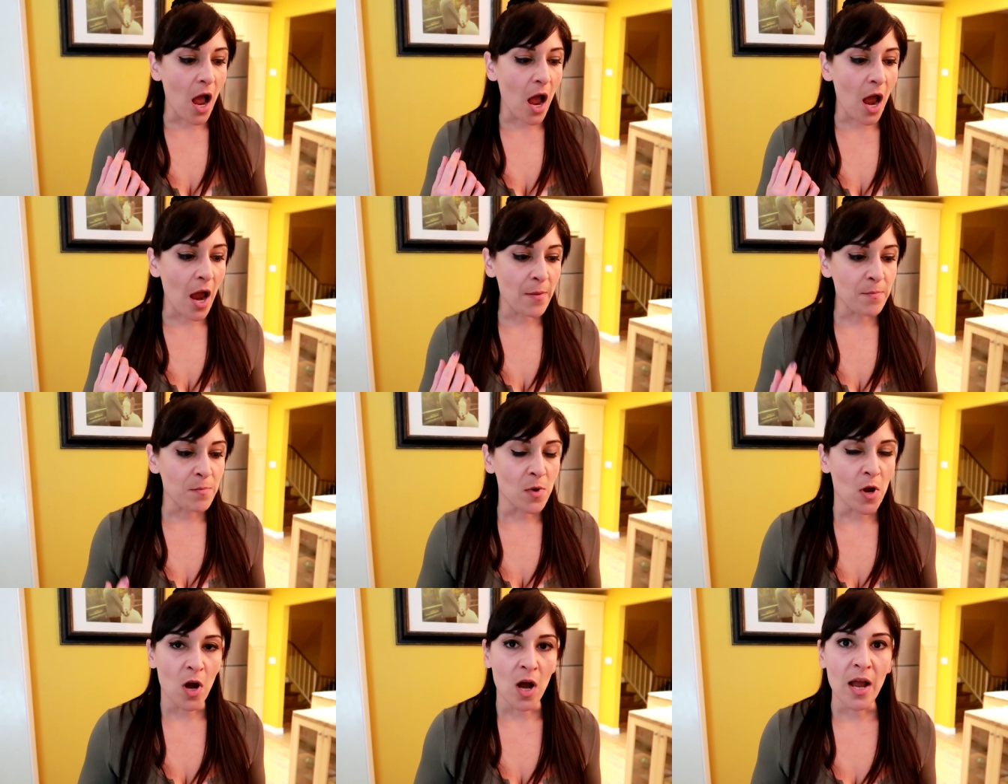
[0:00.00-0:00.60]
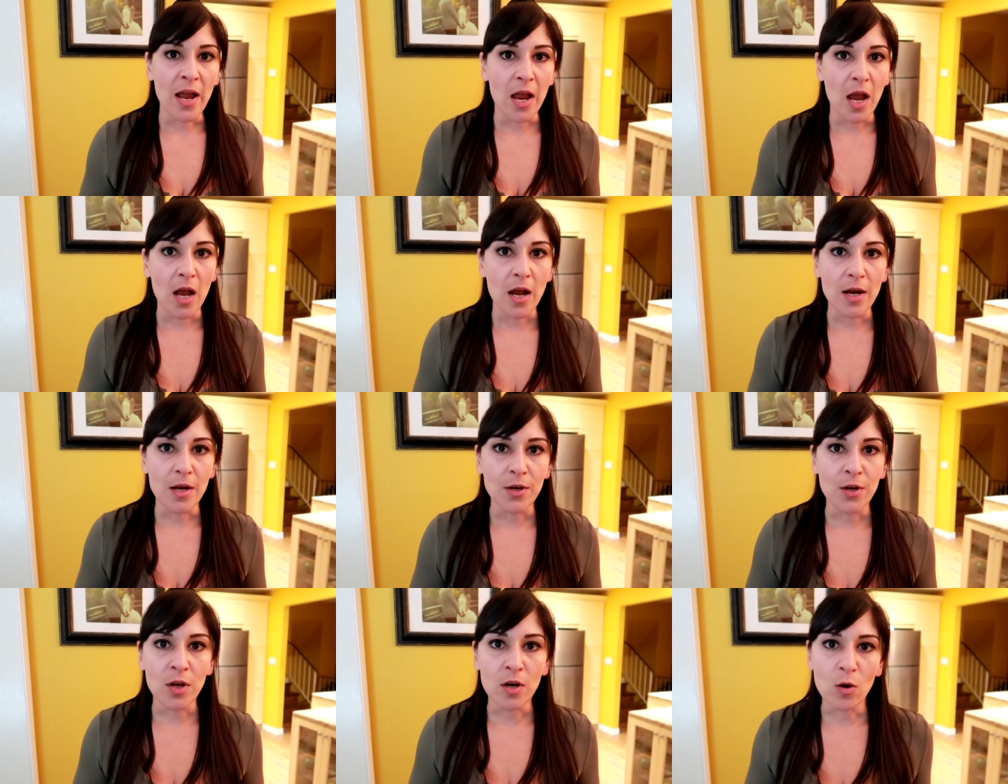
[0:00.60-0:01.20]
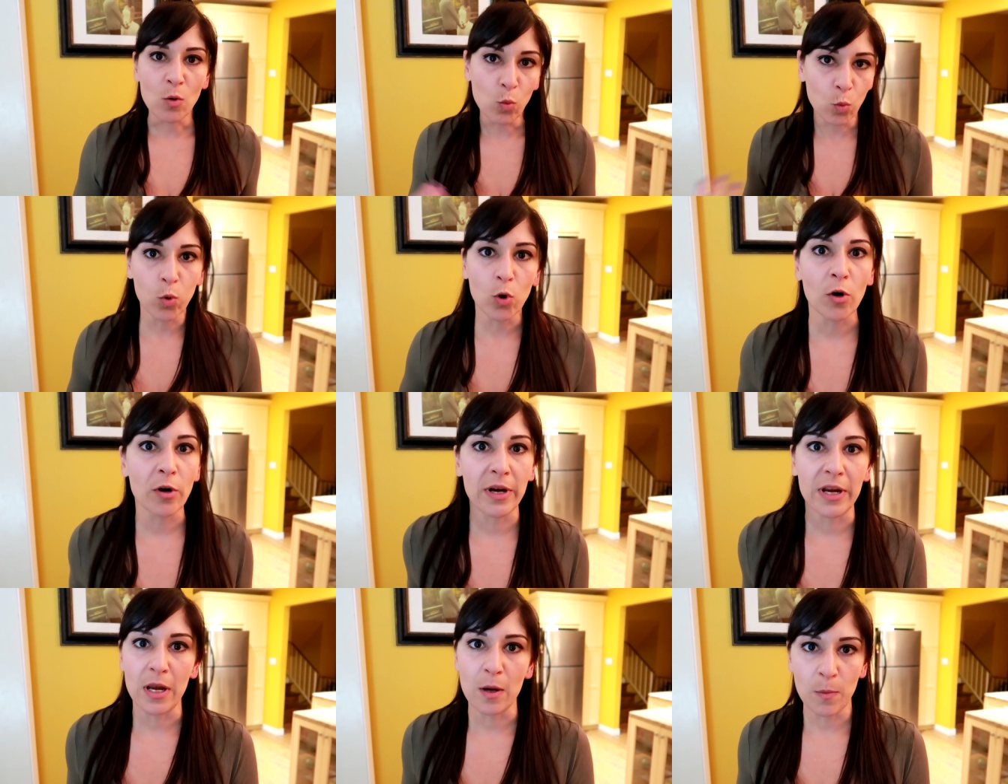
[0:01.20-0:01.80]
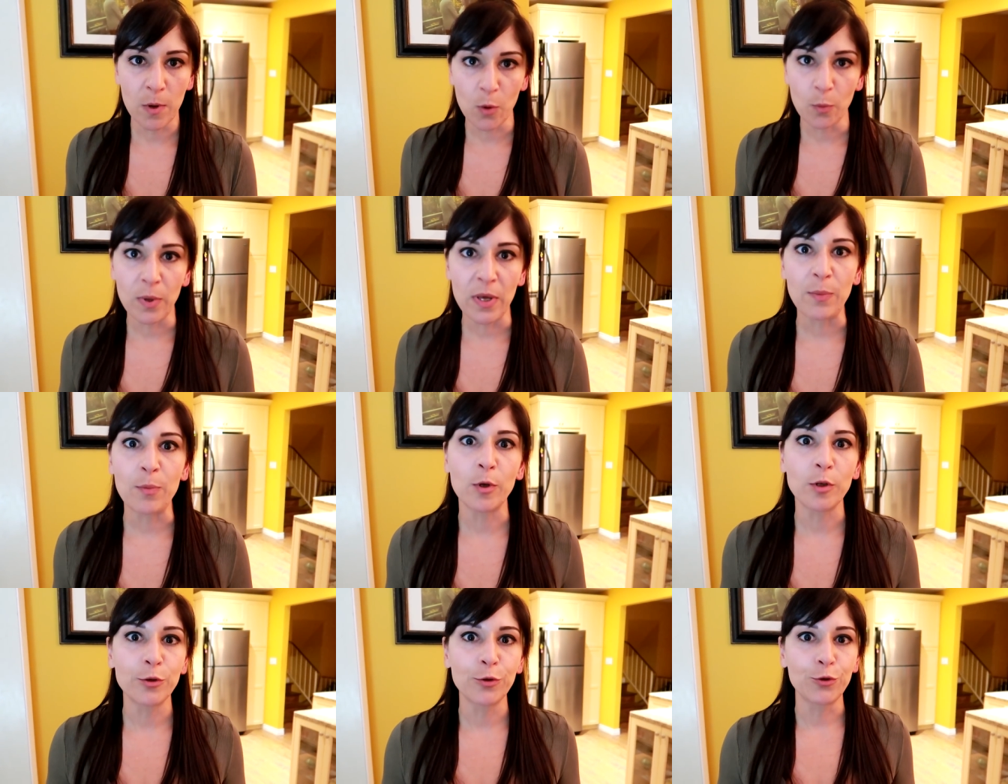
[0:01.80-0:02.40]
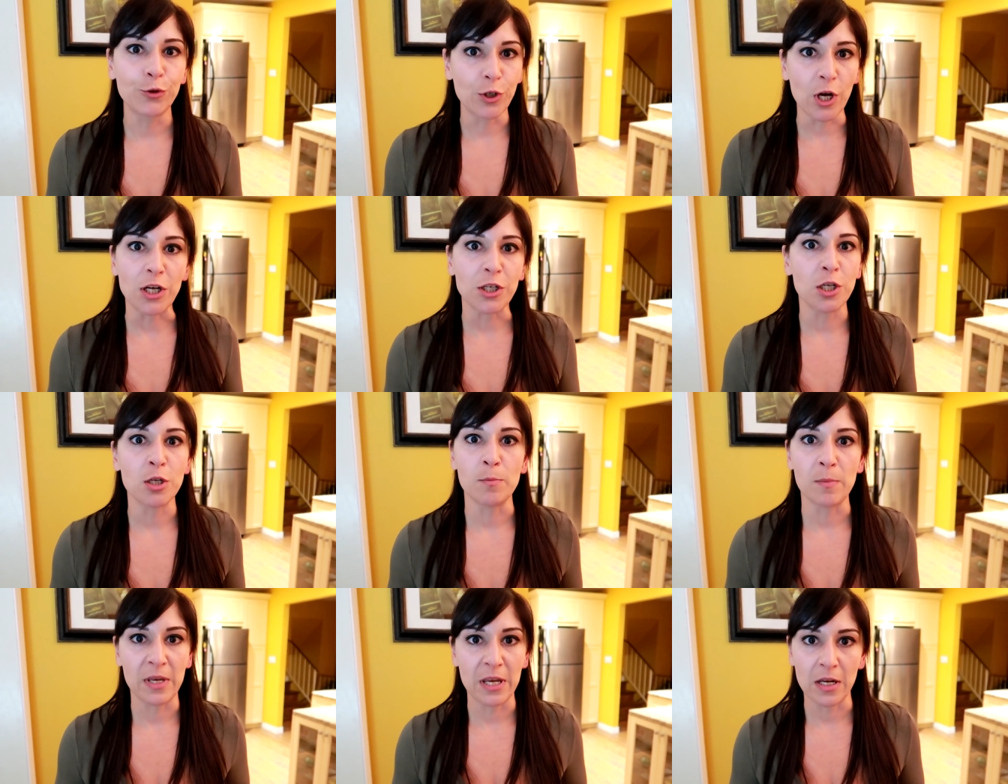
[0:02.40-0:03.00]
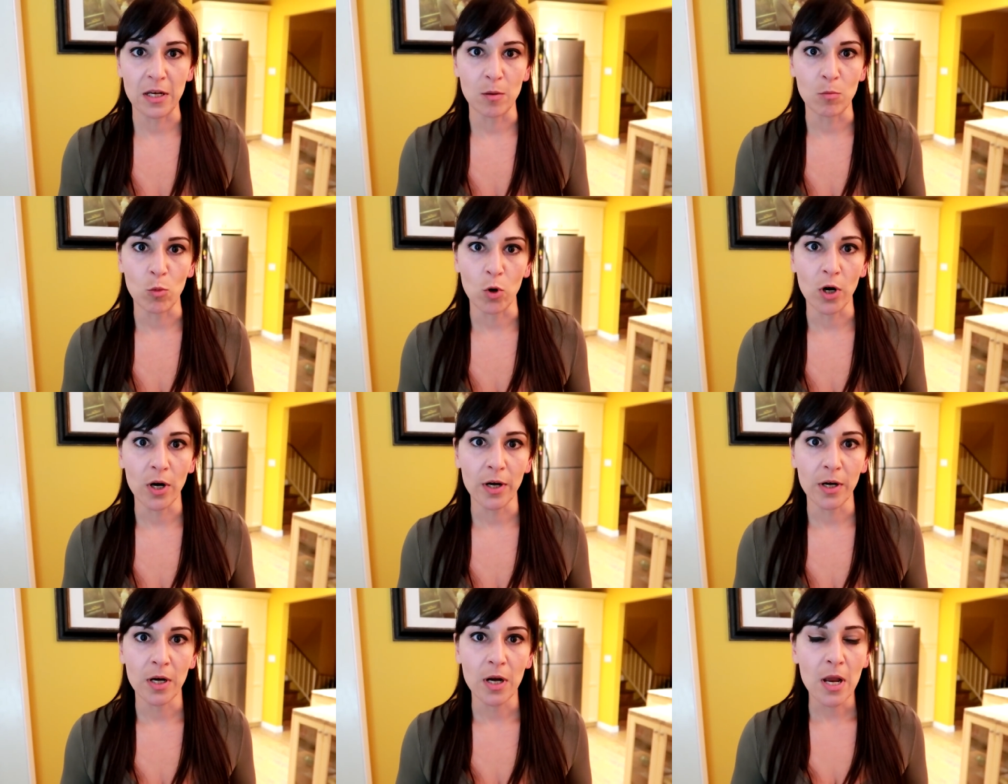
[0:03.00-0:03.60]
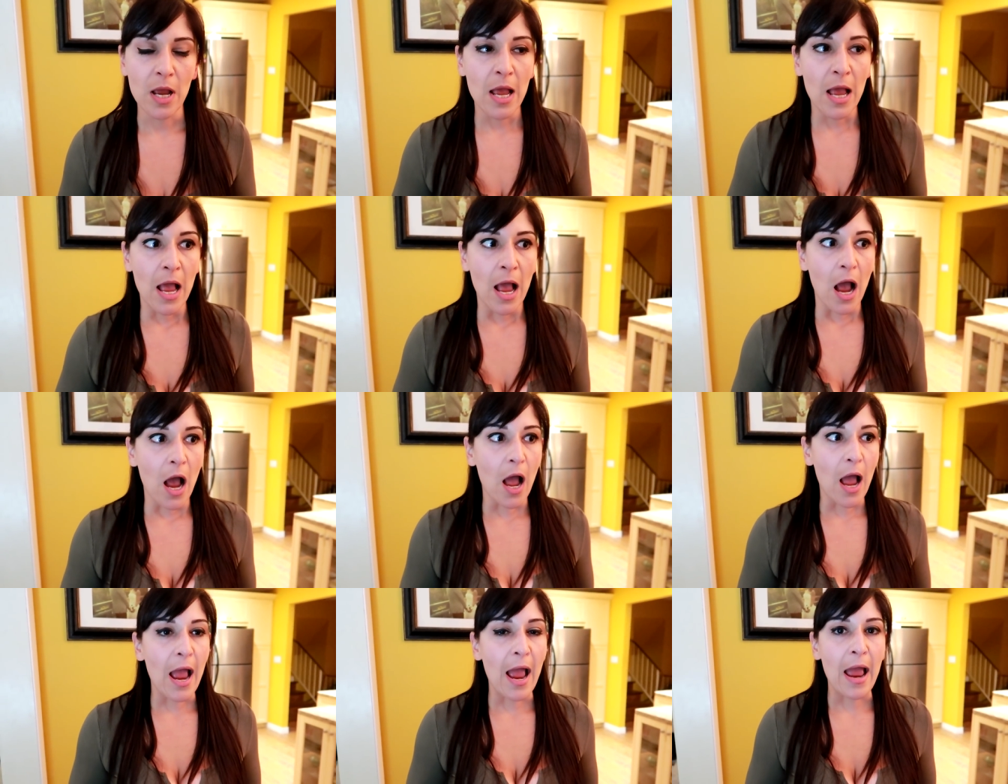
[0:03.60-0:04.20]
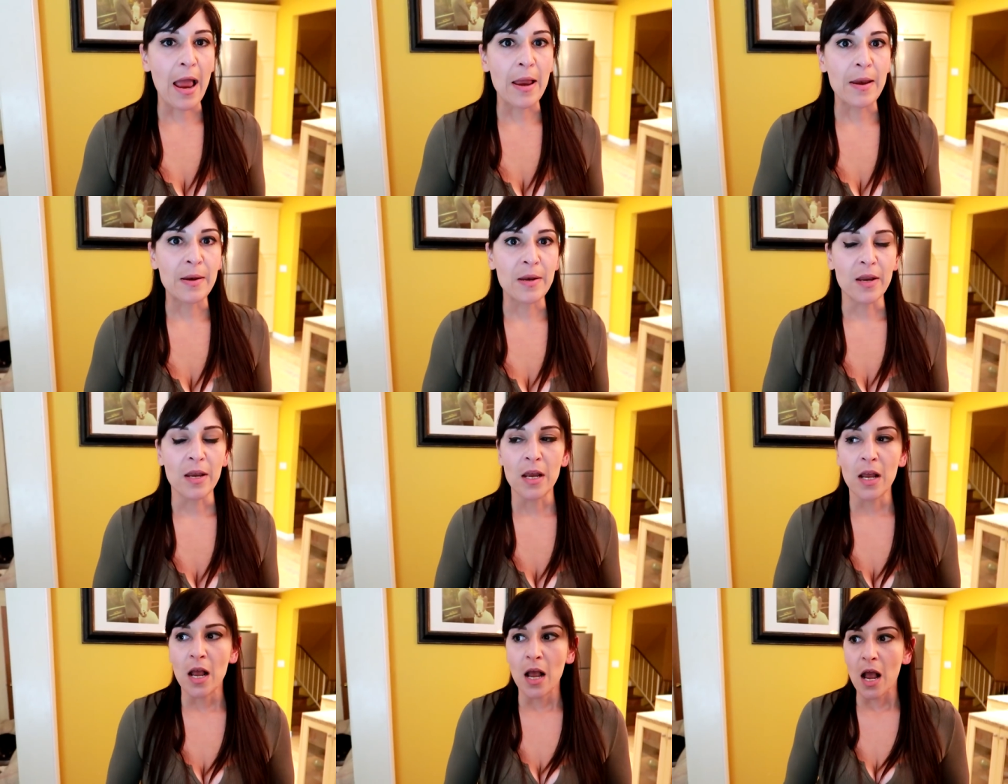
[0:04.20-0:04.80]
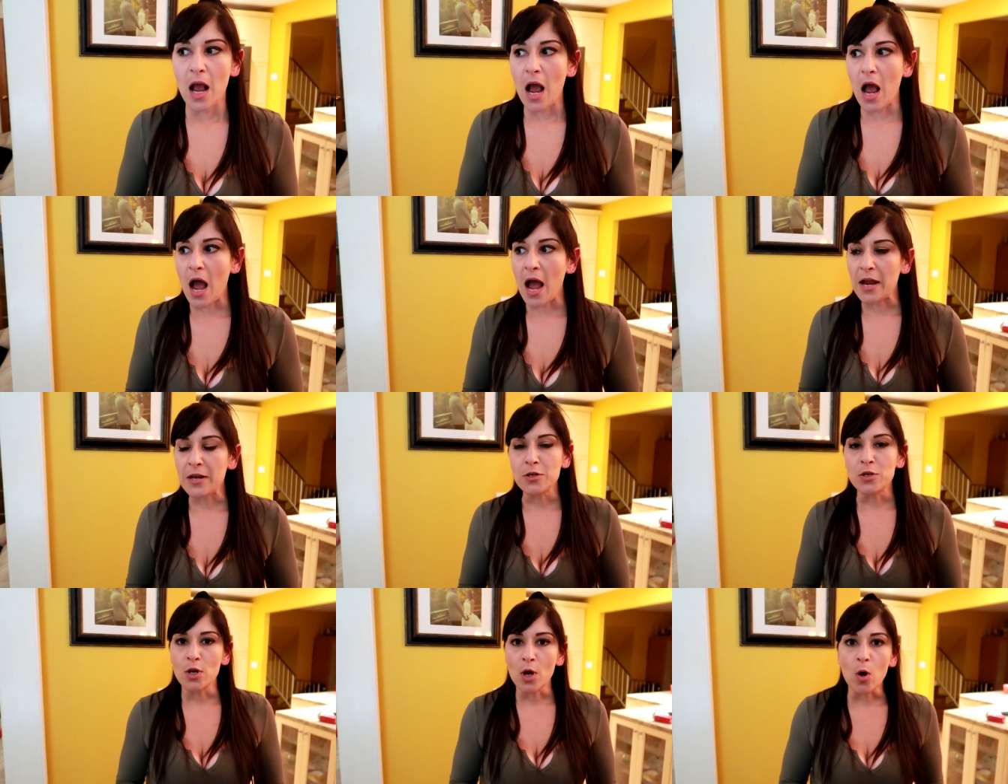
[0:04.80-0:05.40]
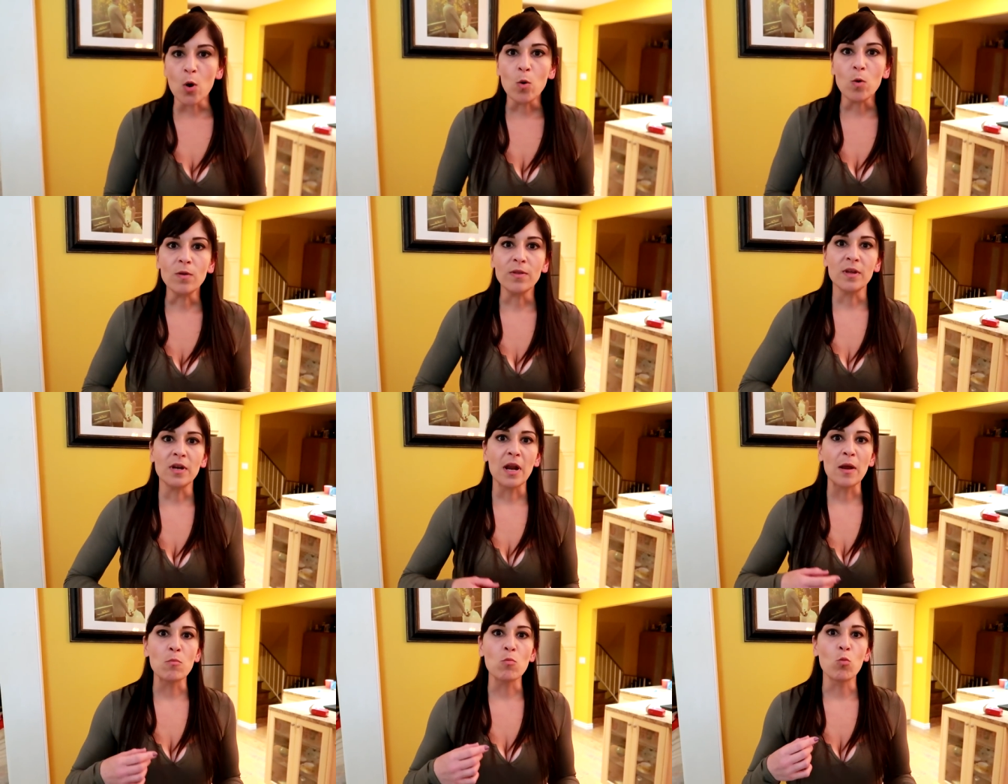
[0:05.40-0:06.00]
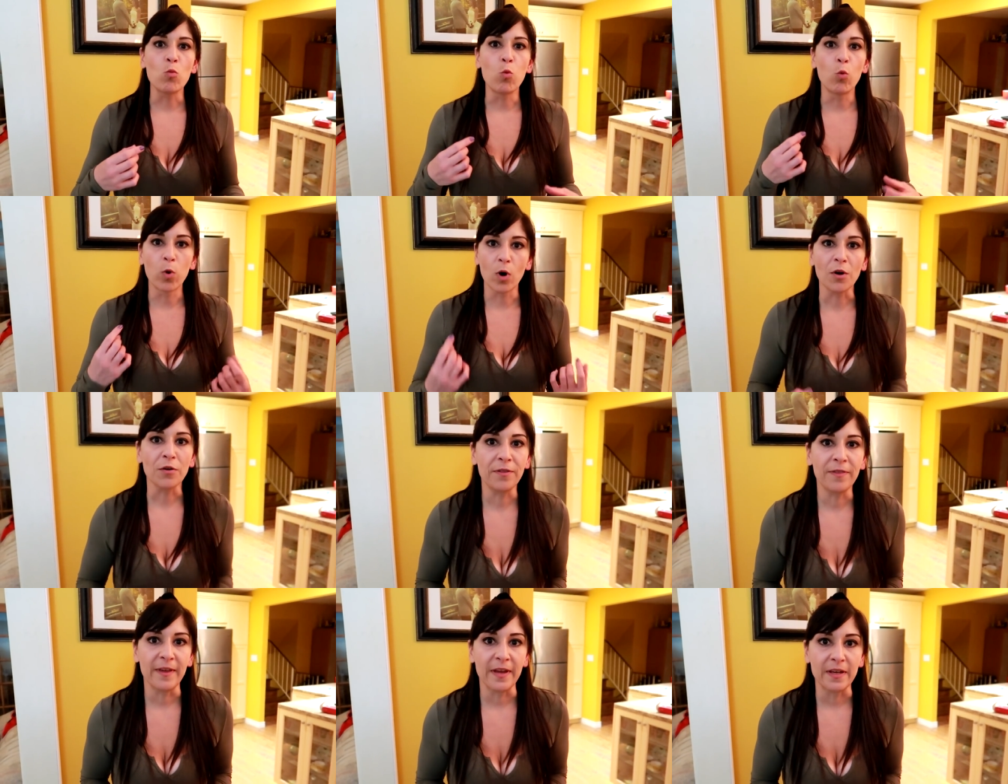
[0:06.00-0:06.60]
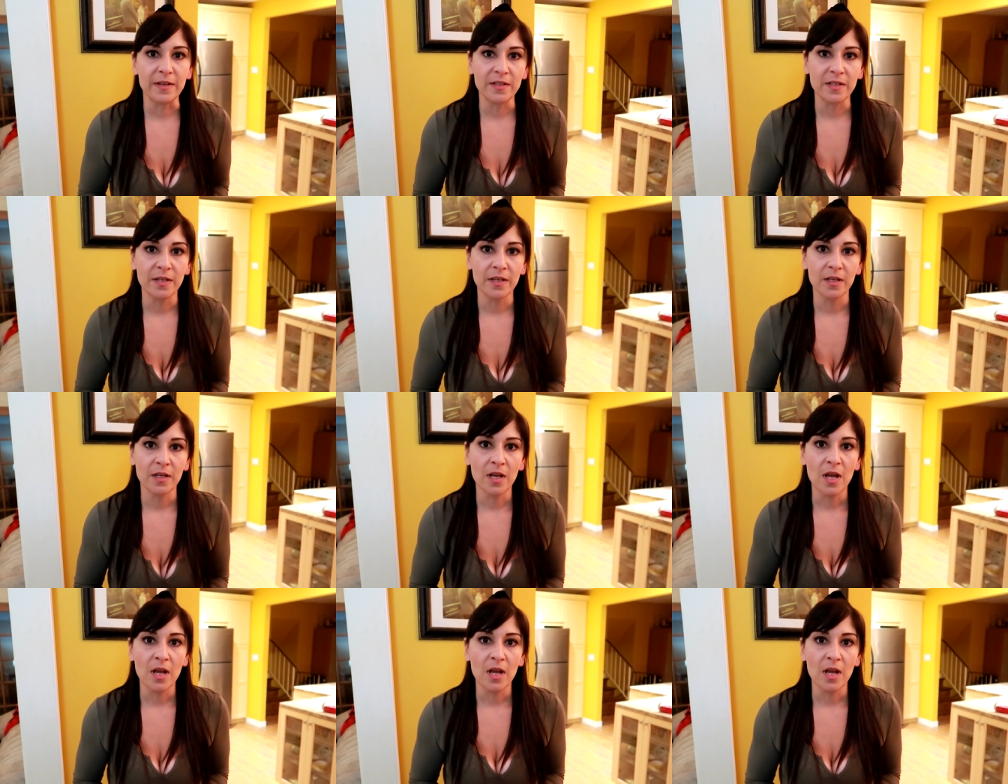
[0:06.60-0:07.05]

I'm not gonna worry about people judging me anymore. And I know that I'm worth it.